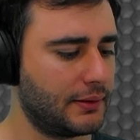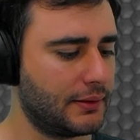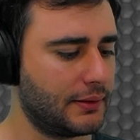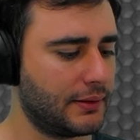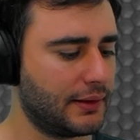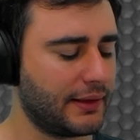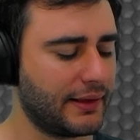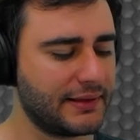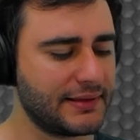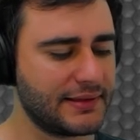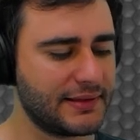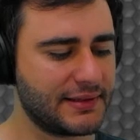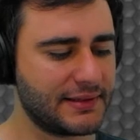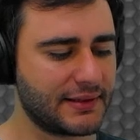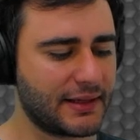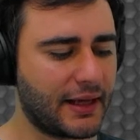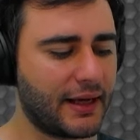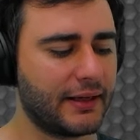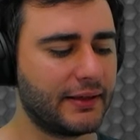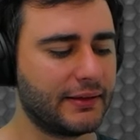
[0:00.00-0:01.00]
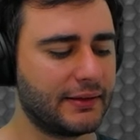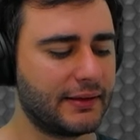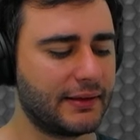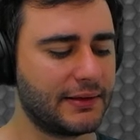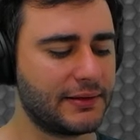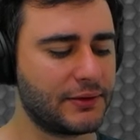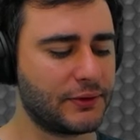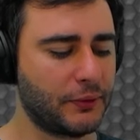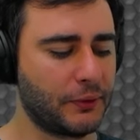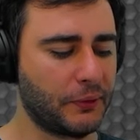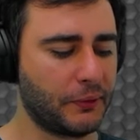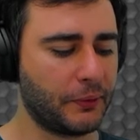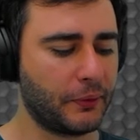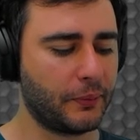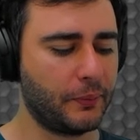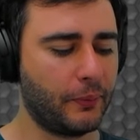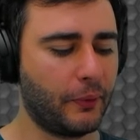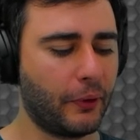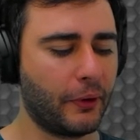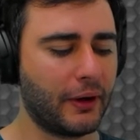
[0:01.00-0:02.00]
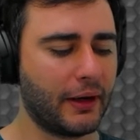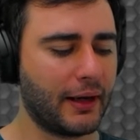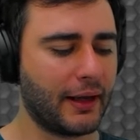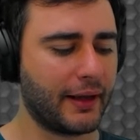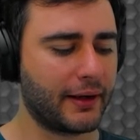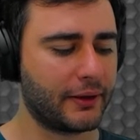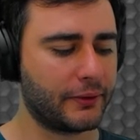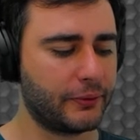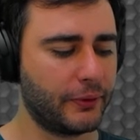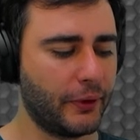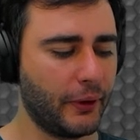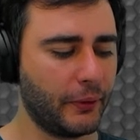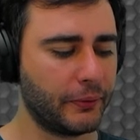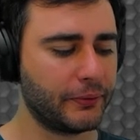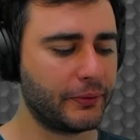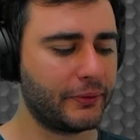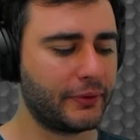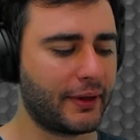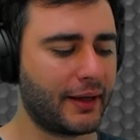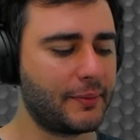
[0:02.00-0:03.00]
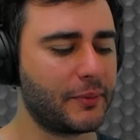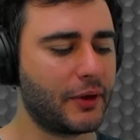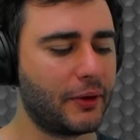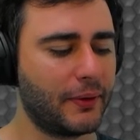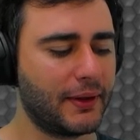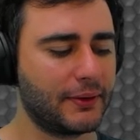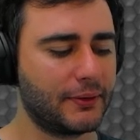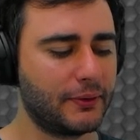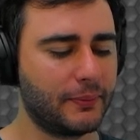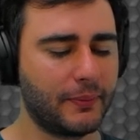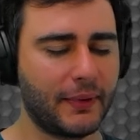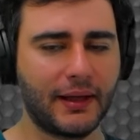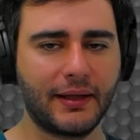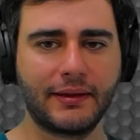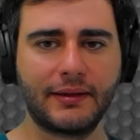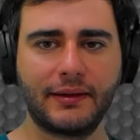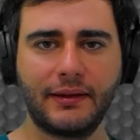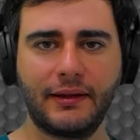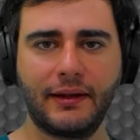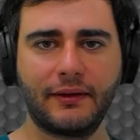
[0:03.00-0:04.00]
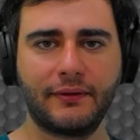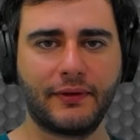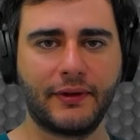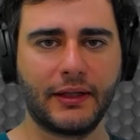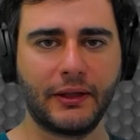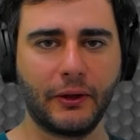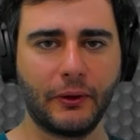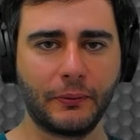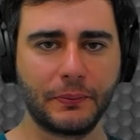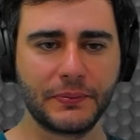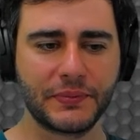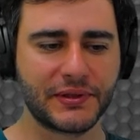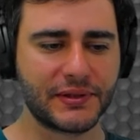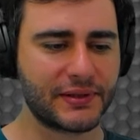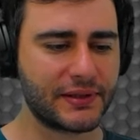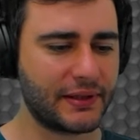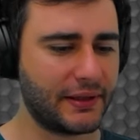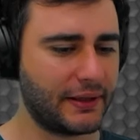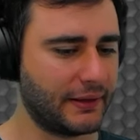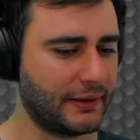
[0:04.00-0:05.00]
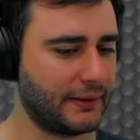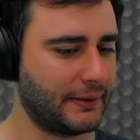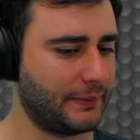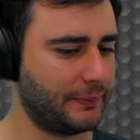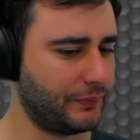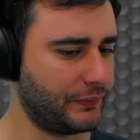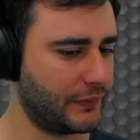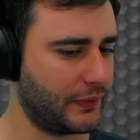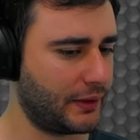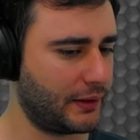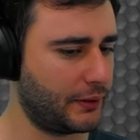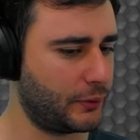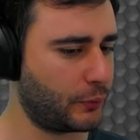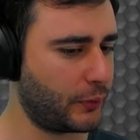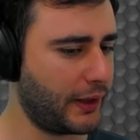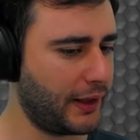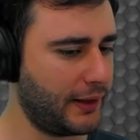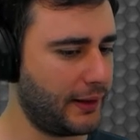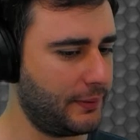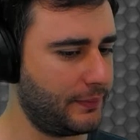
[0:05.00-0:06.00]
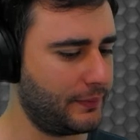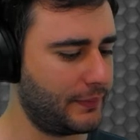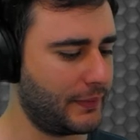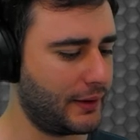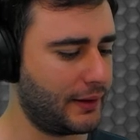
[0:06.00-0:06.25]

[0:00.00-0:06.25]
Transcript: Let's style this to look more like a road. I'm going to make the envelopes gray.